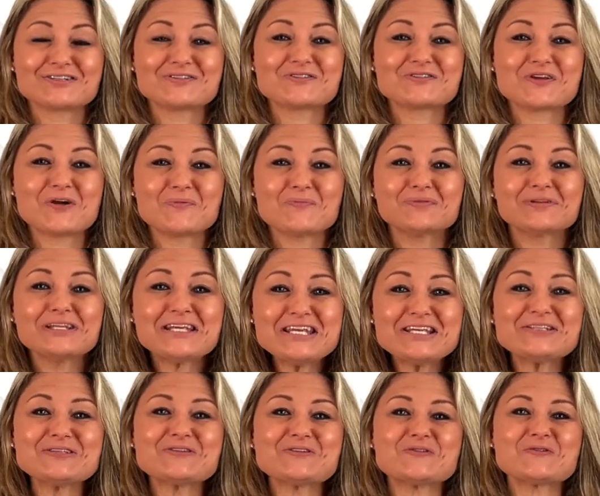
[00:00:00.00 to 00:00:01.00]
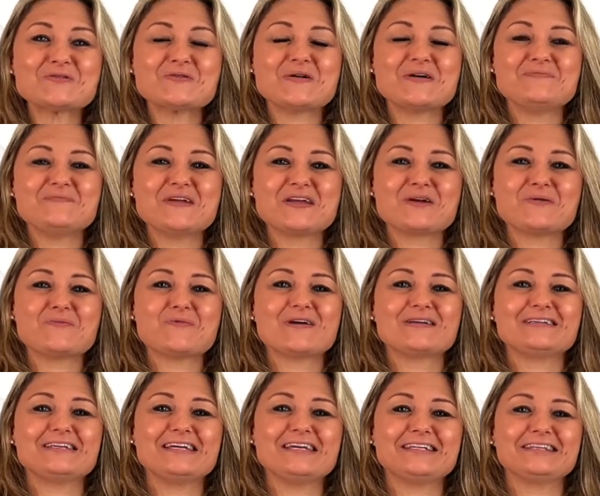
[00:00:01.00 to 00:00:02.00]
And so please do make a point
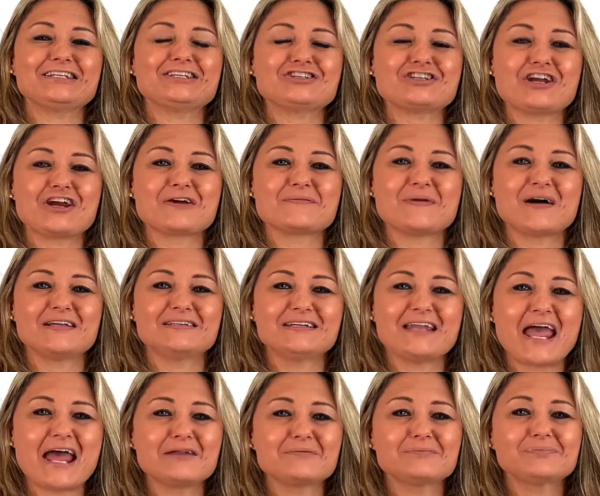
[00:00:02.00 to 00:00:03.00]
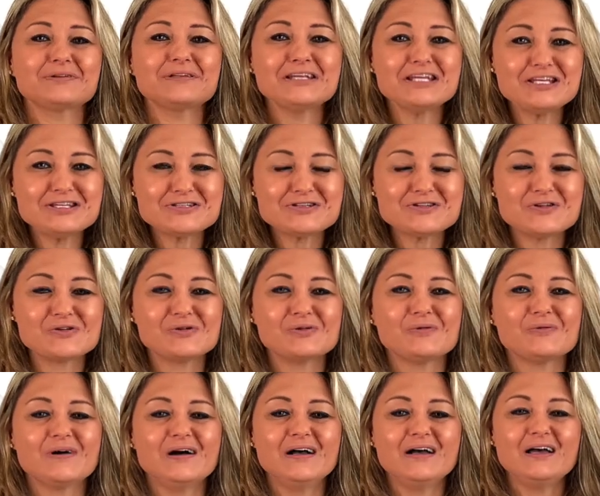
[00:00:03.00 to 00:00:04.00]
to hit the share button, and please
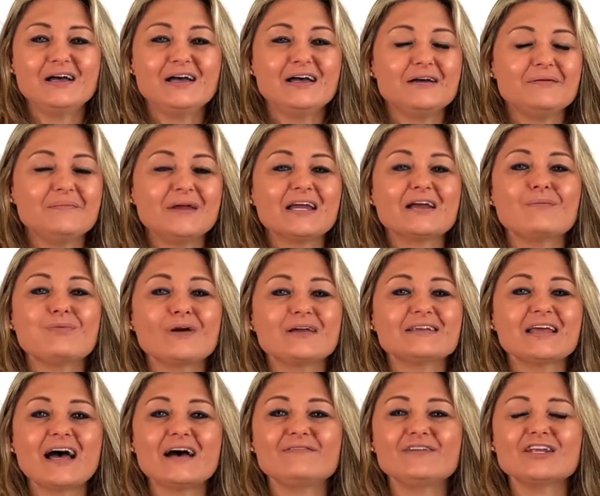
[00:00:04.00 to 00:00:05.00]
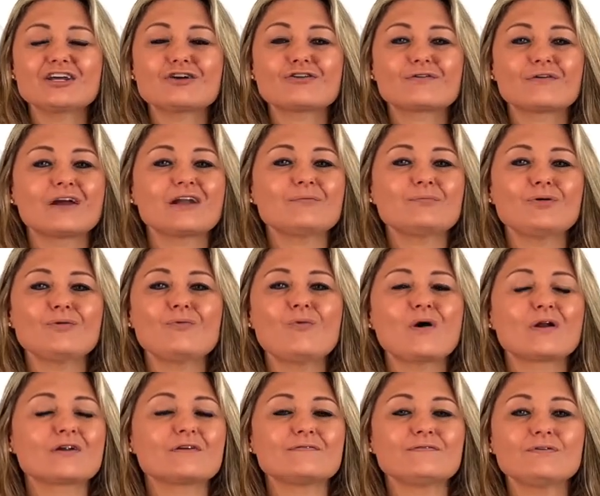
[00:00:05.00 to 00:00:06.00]
do make a point to have an incredible,
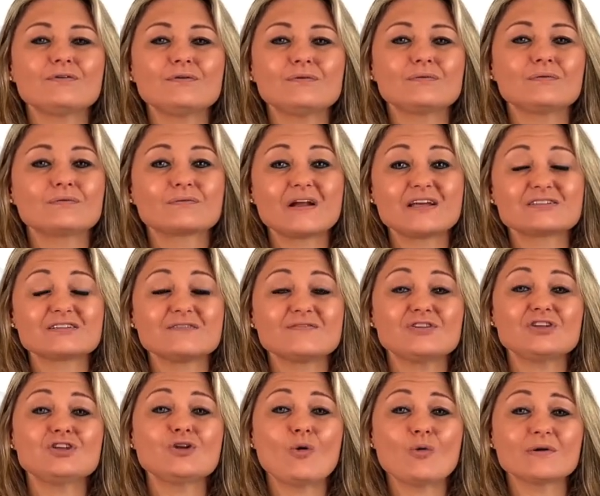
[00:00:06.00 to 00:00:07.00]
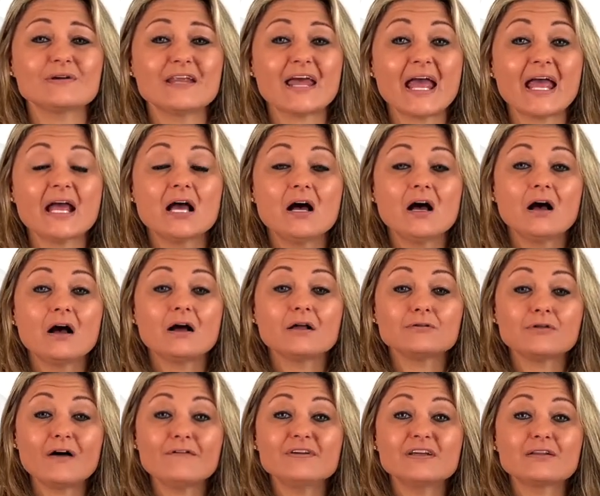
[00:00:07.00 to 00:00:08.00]
wonderful rest of your day,
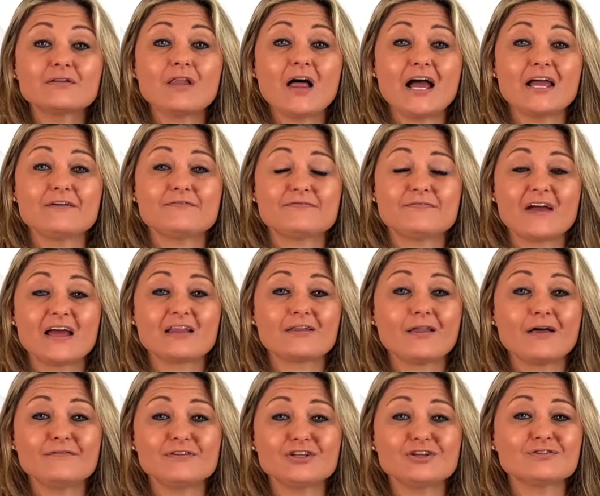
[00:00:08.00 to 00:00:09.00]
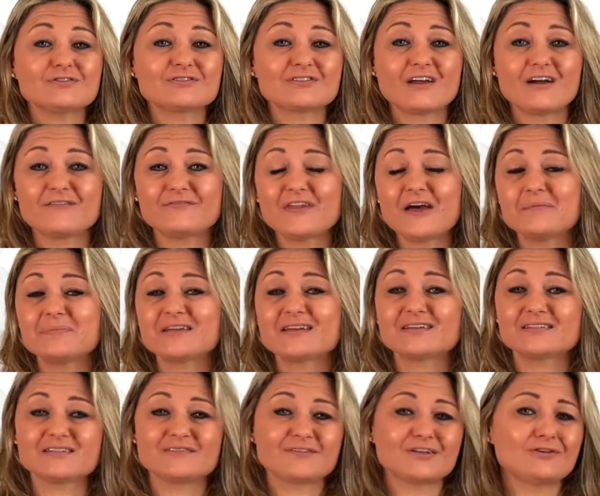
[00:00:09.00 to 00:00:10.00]
loving life and loving yourself, not
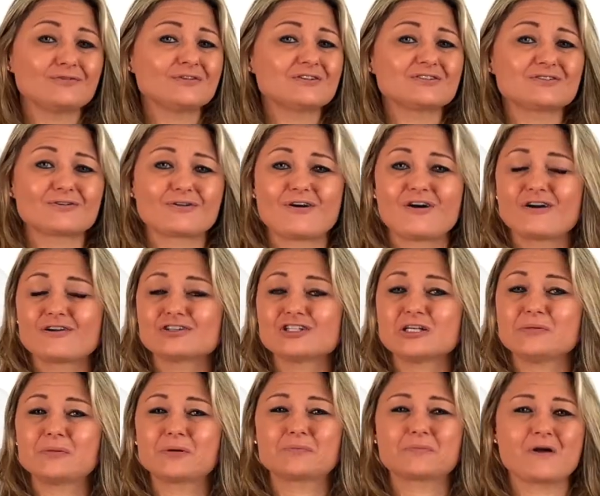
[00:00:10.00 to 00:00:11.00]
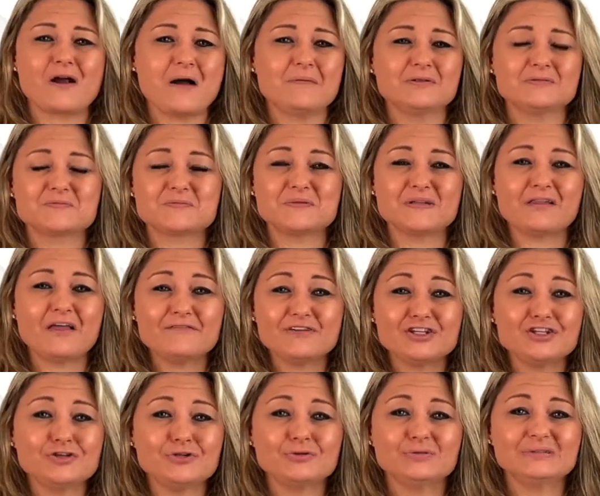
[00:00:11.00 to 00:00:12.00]
because of illness or hardship or problems, but loving
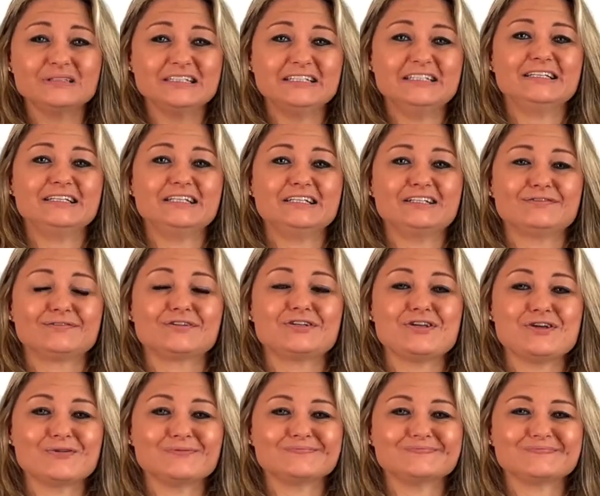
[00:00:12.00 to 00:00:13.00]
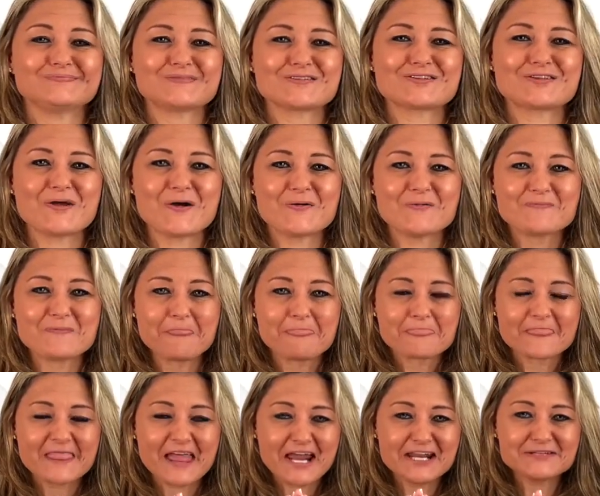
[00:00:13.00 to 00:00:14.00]
you for you. So
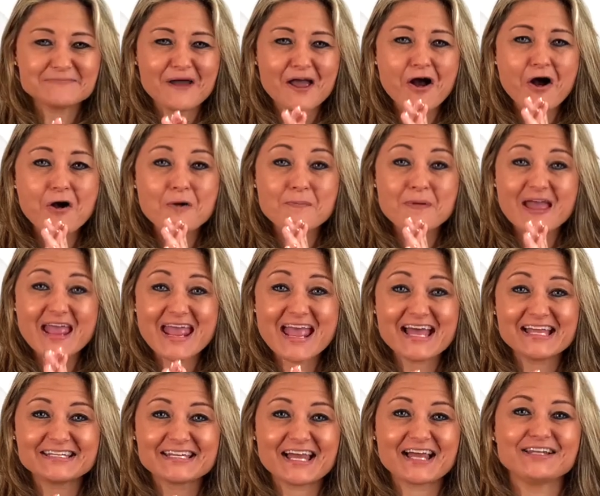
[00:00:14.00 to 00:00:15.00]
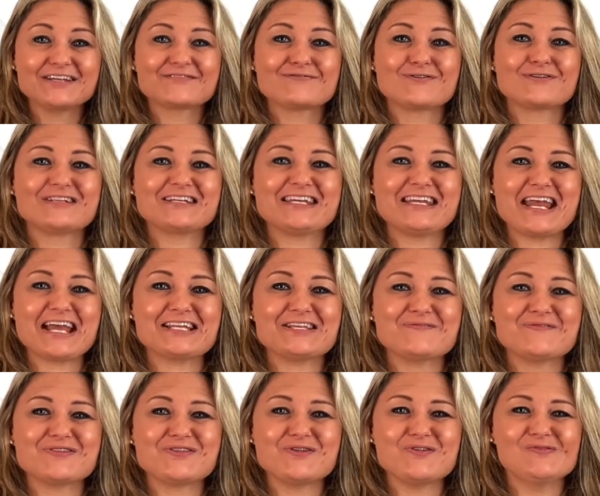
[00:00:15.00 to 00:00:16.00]
that is my hope, and I look forward to connecting
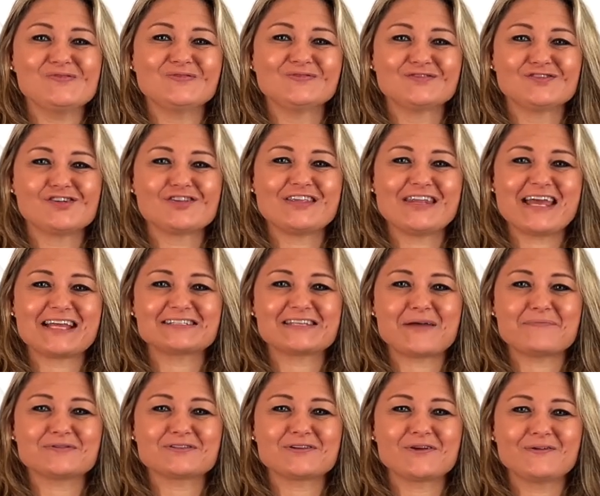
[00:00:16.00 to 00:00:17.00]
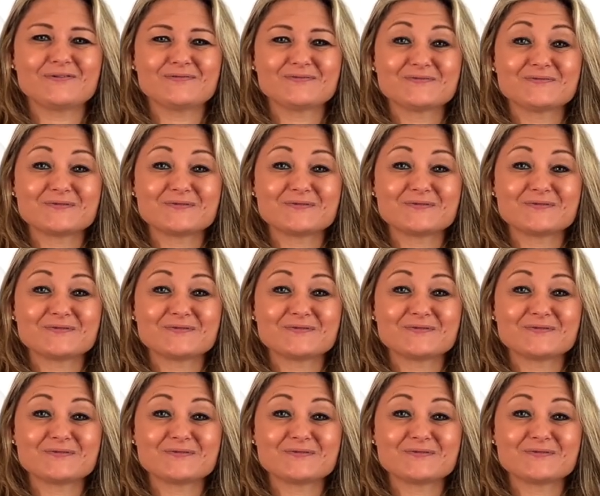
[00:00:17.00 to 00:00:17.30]
with you on the next episode.